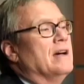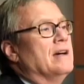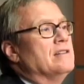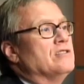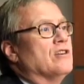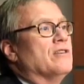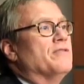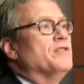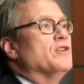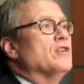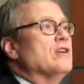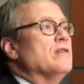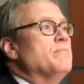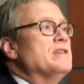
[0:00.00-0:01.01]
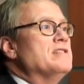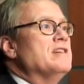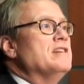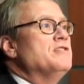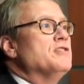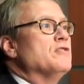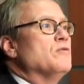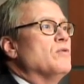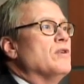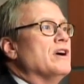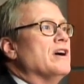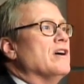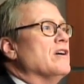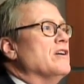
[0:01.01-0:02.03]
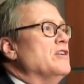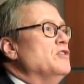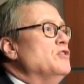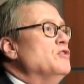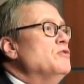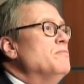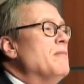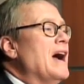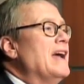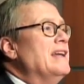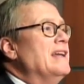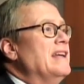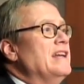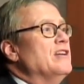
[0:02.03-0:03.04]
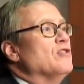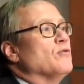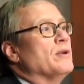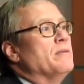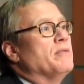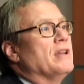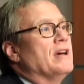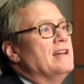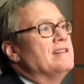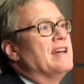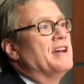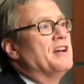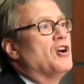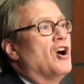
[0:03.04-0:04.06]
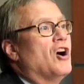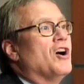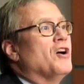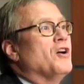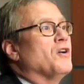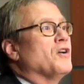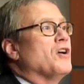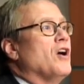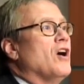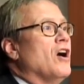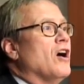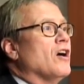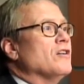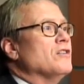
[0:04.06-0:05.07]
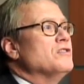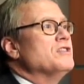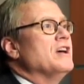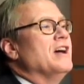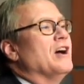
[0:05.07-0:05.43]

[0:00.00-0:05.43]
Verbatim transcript: So if you're in a position where you might need to replace a car or cars,